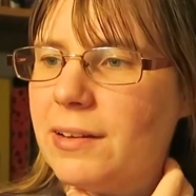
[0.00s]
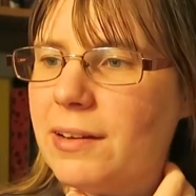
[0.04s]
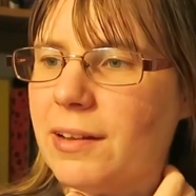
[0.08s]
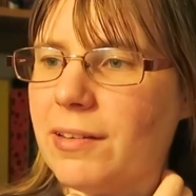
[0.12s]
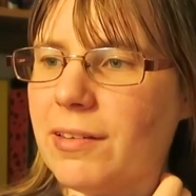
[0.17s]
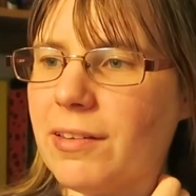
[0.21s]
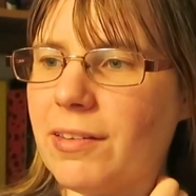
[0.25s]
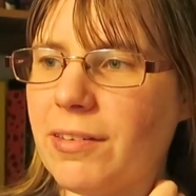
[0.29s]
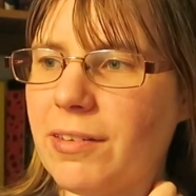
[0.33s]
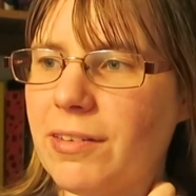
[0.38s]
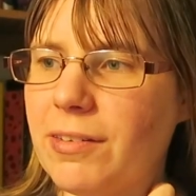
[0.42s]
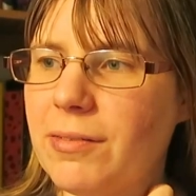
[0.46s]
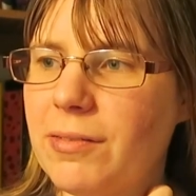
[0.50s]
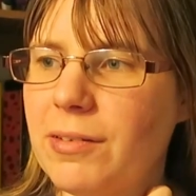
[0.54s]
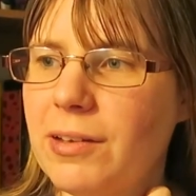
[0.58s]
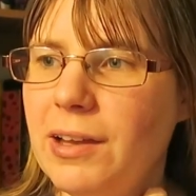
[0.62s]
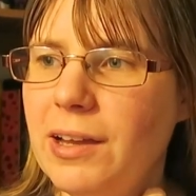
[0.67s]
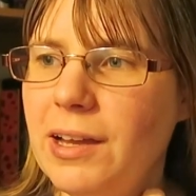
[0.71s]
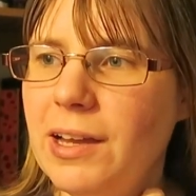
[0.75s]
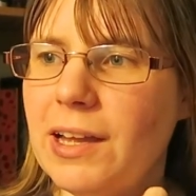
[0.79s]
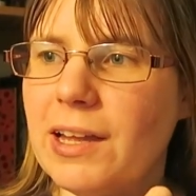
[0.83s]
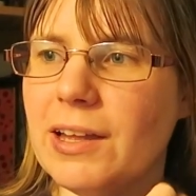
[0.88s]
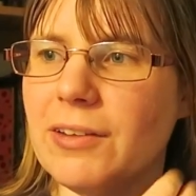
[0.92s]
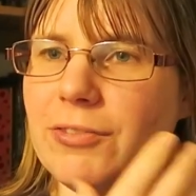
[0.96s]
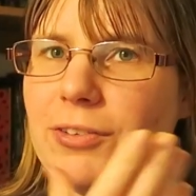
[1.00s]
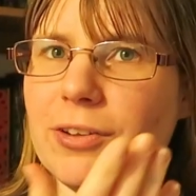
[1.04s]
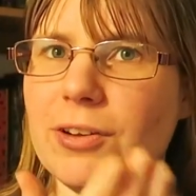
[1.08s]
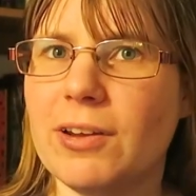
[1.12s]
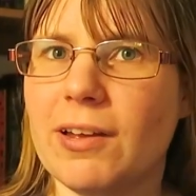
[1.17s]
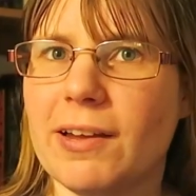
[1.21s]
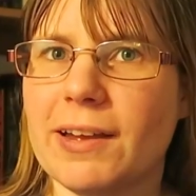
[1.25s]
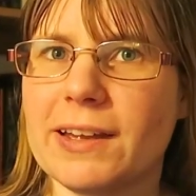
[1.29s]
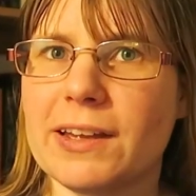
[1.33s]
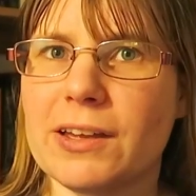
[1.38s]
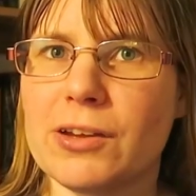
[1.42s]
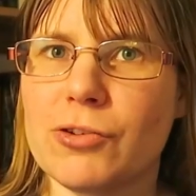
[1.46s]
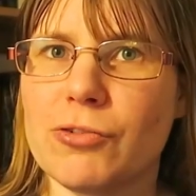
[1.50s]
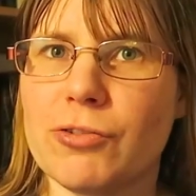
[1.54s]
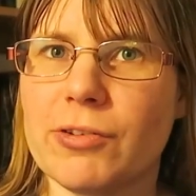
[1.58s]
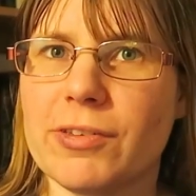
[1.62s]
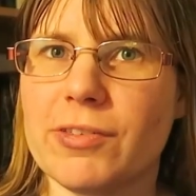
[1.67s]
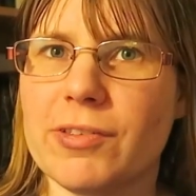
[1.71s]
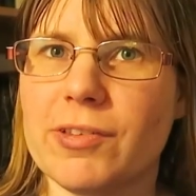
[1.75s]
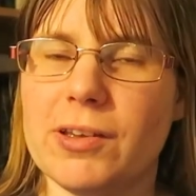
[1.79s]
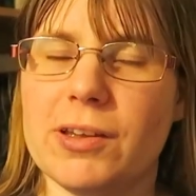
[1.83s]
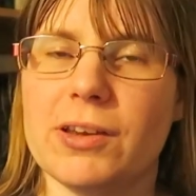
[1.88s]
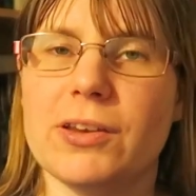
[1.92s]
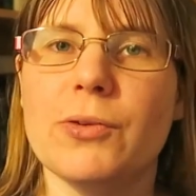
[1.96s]
as, if you like
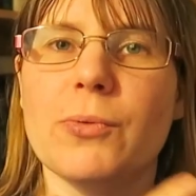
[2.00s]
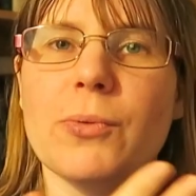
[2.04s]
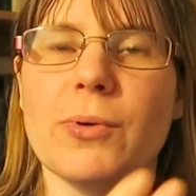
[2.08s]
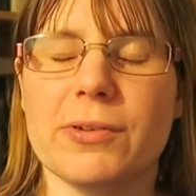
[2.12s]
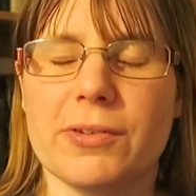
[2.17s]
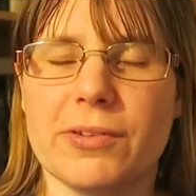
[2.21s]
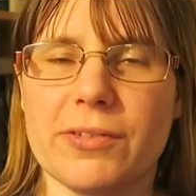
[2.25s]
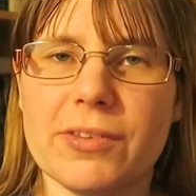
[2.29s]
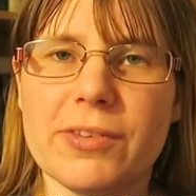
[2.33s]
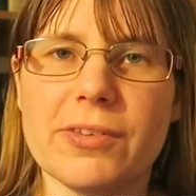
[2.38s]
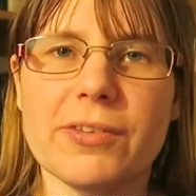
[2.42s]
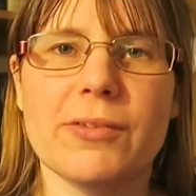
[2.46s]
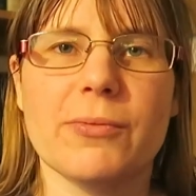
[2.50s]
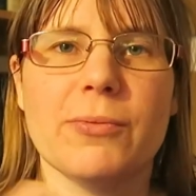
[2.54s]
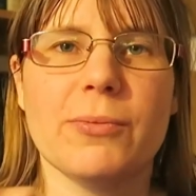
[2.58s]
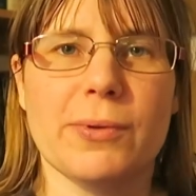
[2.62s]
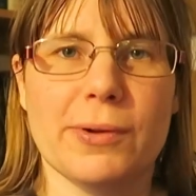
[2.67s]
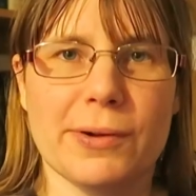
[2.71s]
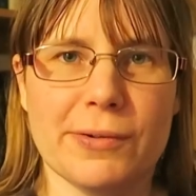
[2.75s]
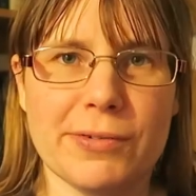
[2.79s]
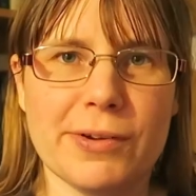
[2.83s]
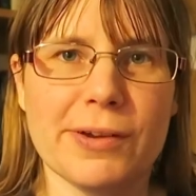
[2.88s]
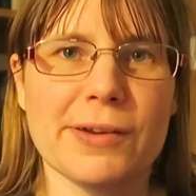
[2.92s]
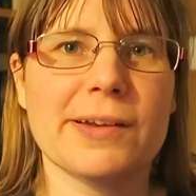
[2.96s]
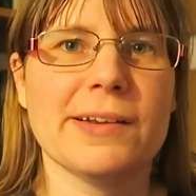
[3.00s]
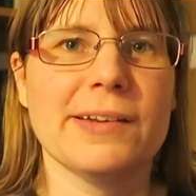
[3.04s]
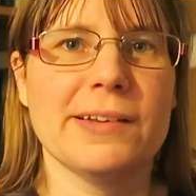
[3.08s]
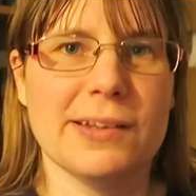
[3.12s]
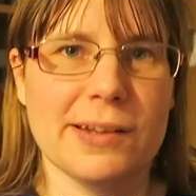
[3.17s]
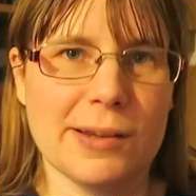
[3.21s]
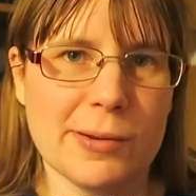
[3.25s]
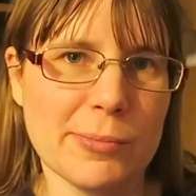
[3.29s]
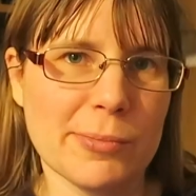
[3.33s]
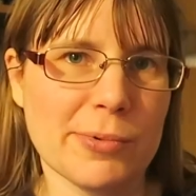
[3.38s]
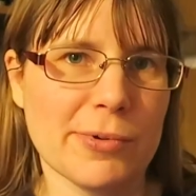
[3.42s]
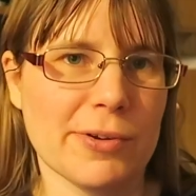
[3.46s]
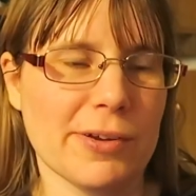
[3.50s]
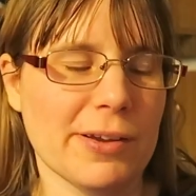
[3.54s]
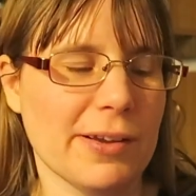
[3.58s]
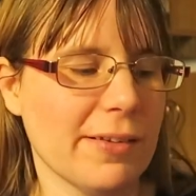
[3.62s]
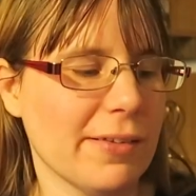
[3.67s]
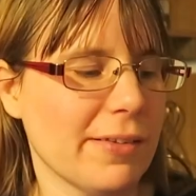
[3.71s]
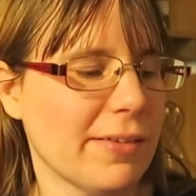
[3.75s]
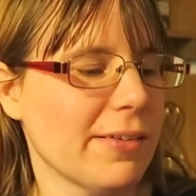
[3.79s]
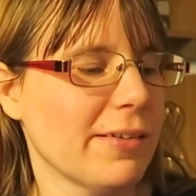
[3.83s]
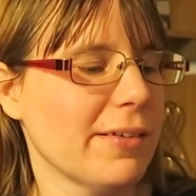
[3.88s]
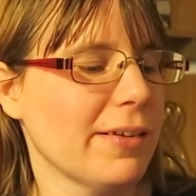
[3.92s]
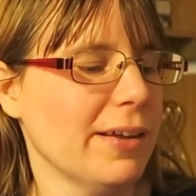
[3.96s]
Christine, you want one of her
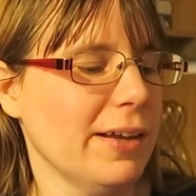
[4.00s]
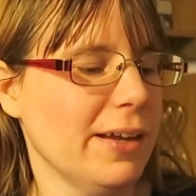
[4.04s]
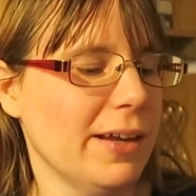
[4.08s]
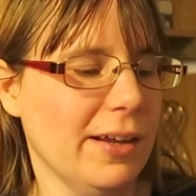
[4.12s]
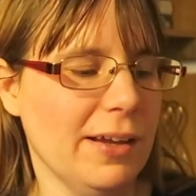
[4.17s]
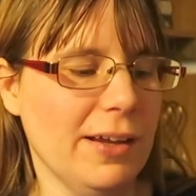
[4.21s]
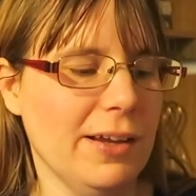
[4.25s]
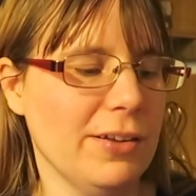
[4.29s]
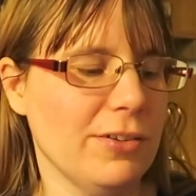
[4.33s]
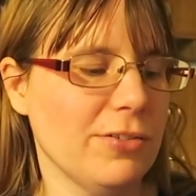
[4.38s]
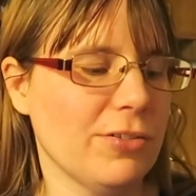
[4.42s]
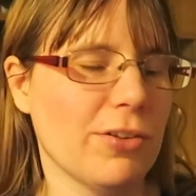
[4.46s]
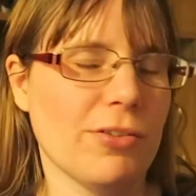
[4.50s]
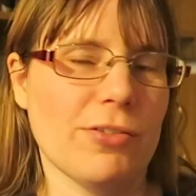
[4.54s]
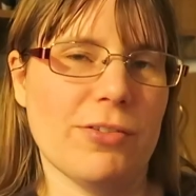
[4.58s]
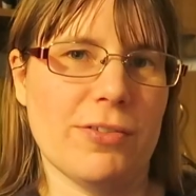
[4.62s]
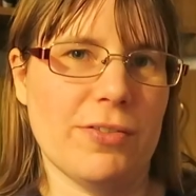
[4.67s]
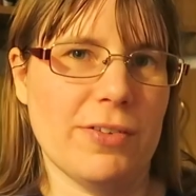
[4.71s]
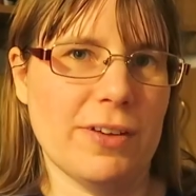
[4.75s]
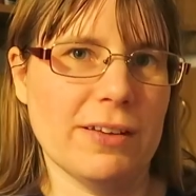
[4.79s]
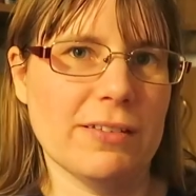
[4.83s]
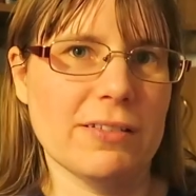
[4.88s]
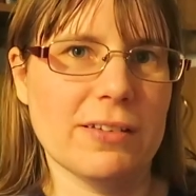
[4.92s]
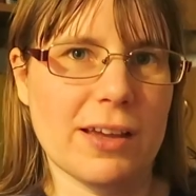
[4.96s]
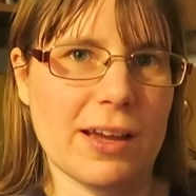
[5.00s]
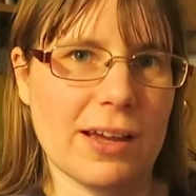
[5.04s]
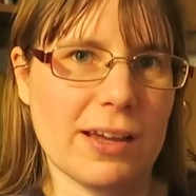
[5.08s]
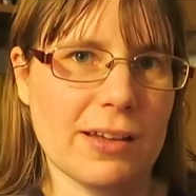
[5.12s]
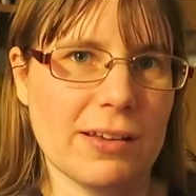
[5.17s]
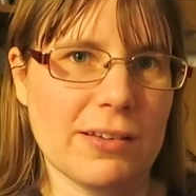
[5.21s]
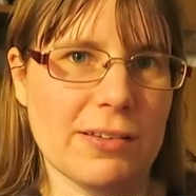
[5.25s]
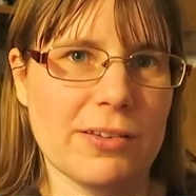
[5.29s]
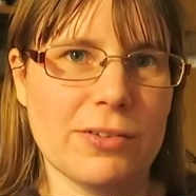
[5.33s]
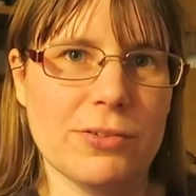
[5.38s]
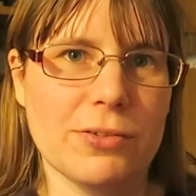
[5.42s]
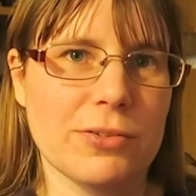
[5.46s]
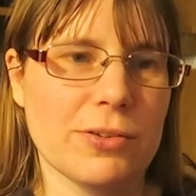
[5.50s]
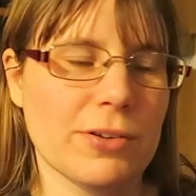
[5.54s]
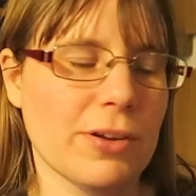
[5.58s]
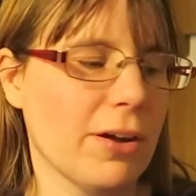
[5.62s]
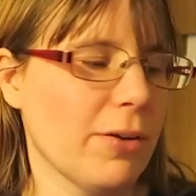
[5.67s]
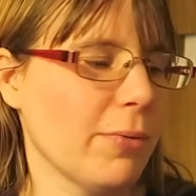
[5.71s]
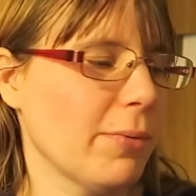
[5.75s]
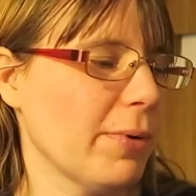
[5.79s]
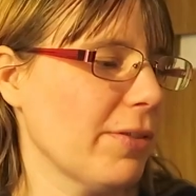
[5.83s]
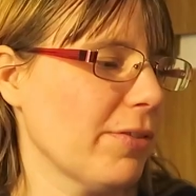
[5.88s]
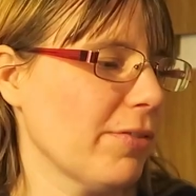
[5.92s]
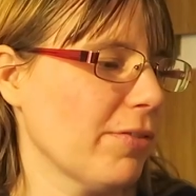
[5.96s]
contemporaries, Josephine Tey, is who to
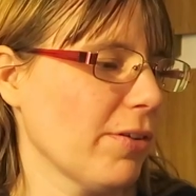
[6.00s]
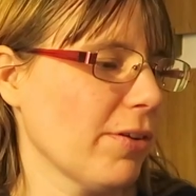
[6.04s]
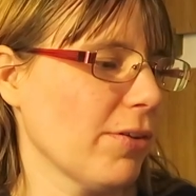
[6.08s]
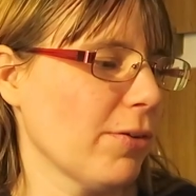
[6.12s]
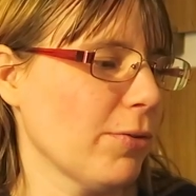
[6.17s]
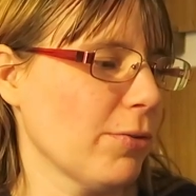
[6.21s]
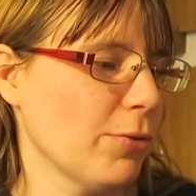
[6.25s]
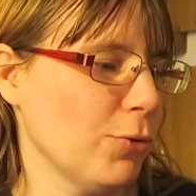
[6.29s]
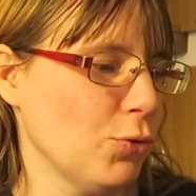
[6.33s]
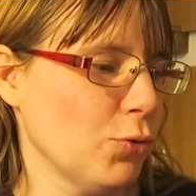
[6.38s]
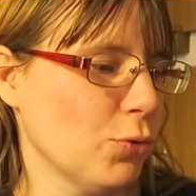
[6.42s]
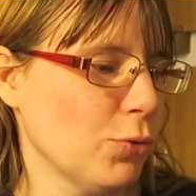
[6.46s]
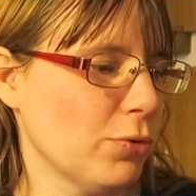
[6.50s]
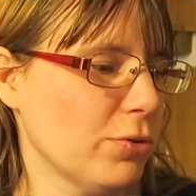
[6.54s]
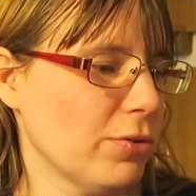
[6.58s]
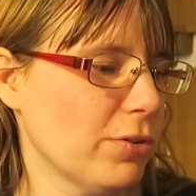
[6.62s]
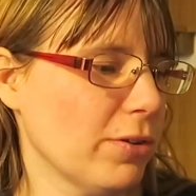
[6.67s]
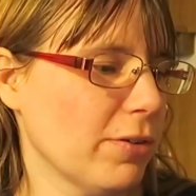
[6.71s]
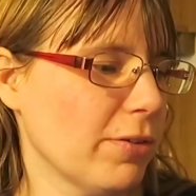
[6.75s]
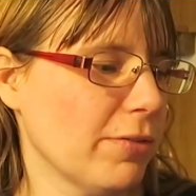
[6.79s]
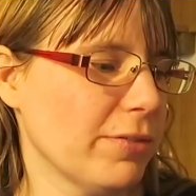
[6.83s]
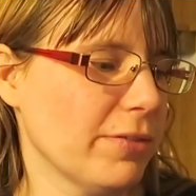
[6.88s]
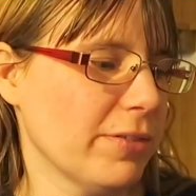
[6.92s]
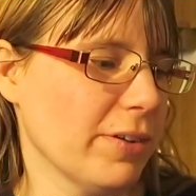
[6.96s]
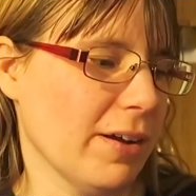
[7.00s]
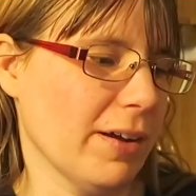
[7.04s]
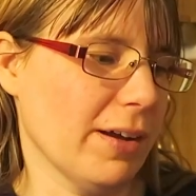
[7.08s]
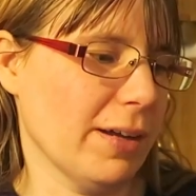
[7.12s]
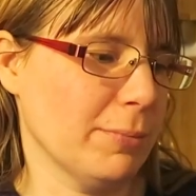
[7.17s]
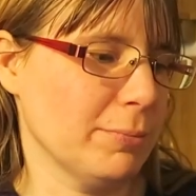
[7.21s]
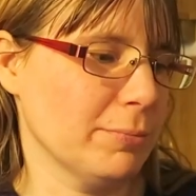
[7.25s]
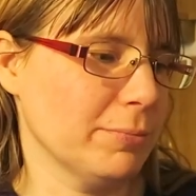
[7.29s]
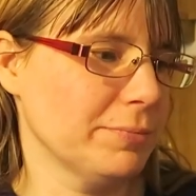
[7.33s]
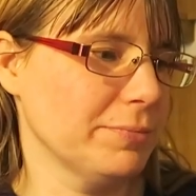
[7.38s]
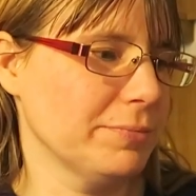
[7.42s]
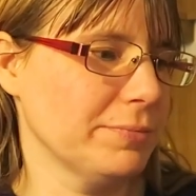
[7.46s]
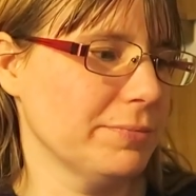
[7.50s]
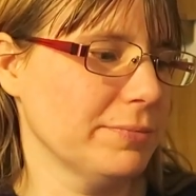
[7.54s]
go with. So I got The Daughter of Time,